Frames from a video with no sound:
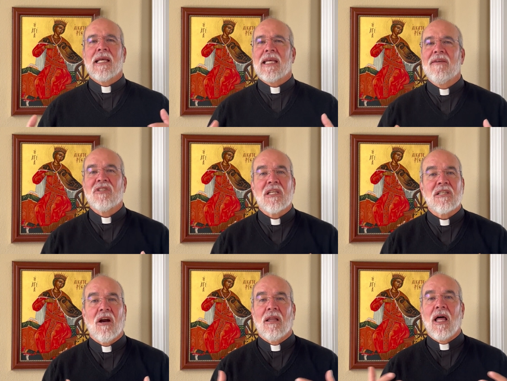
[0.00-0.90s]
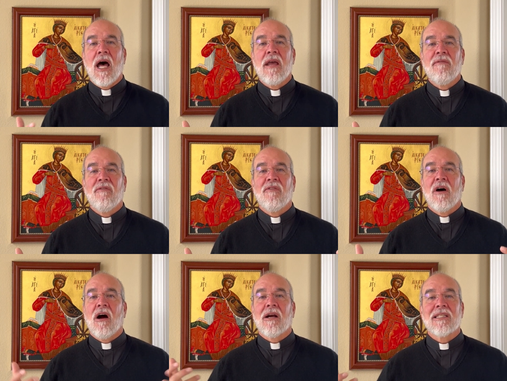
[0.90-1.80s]
gives us our life,
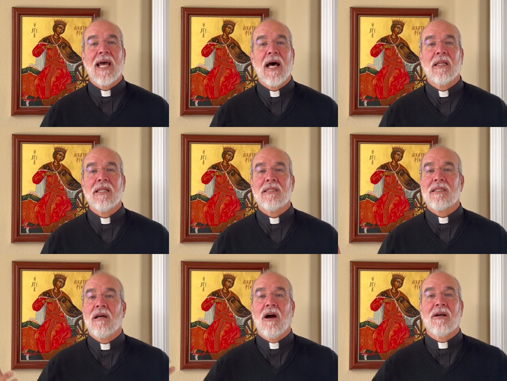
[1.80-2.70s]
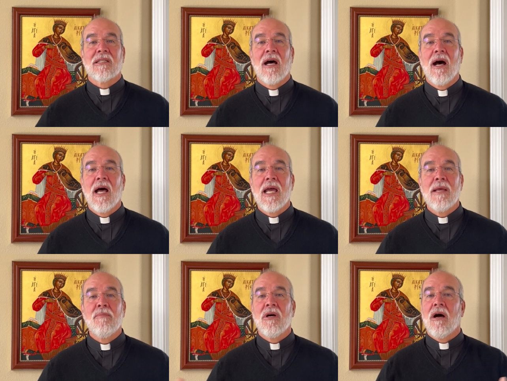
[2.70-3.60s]
our talents, our
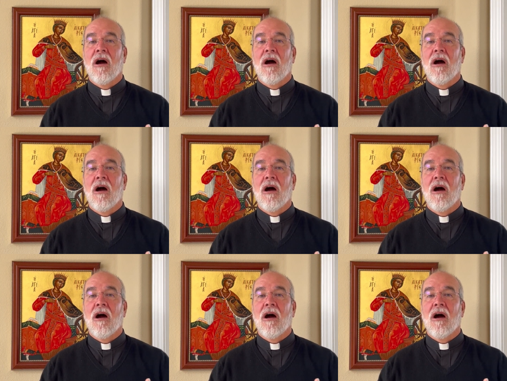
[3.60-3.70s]
time,